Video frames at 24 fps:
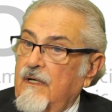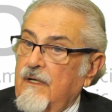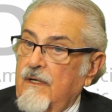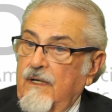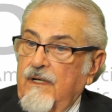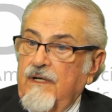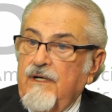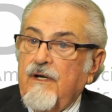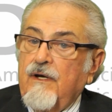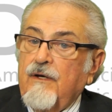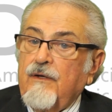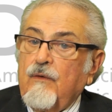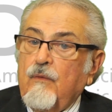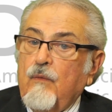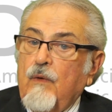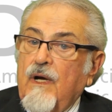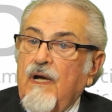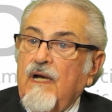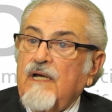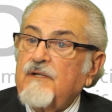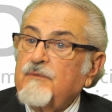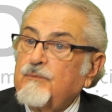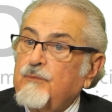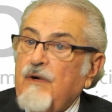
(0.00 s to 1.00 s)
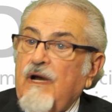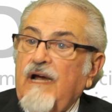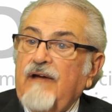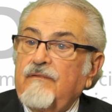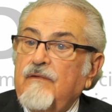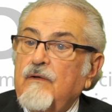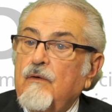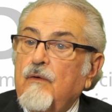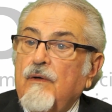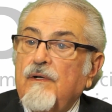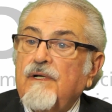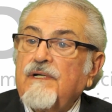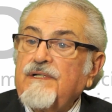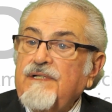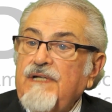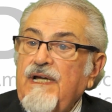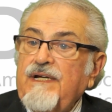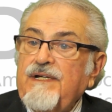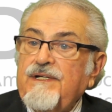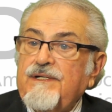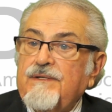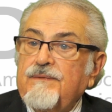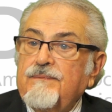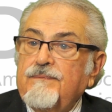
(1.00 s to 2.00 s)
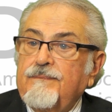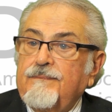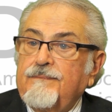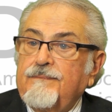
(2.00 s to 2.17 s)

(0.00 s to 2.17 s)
an otherwise private organization.